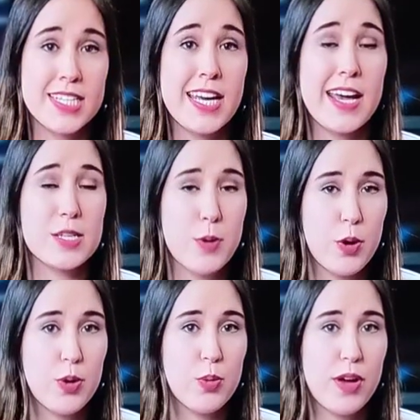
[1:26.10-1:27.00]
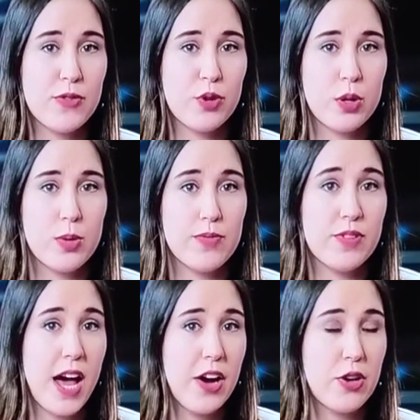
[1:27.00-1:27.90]
Today I spoke with one
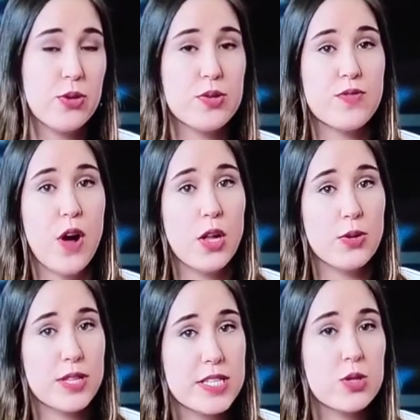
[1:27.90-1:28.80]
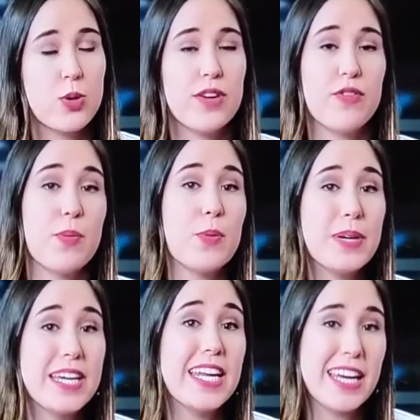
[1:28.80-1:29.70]
frequent flyer who's followed this story
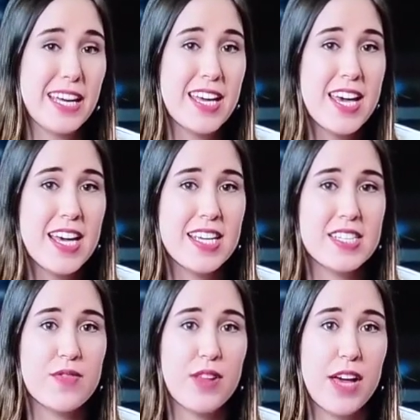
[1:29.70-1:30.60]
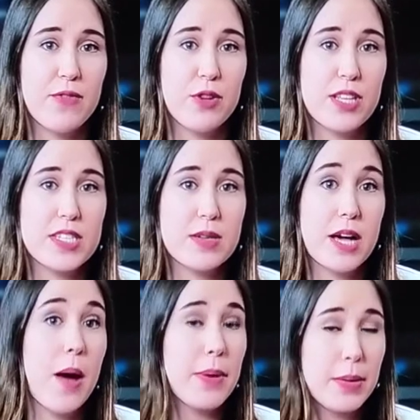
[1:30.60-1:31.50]
from the beginning. His flight for this
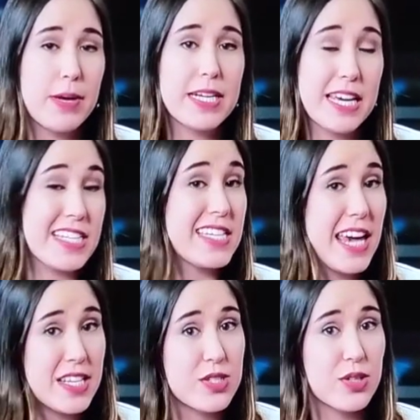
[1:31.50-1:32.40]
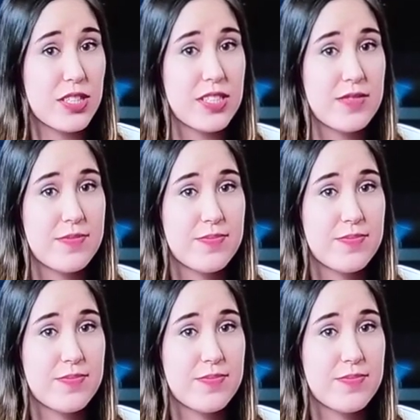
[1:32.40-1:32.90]
coming Monday is canceled.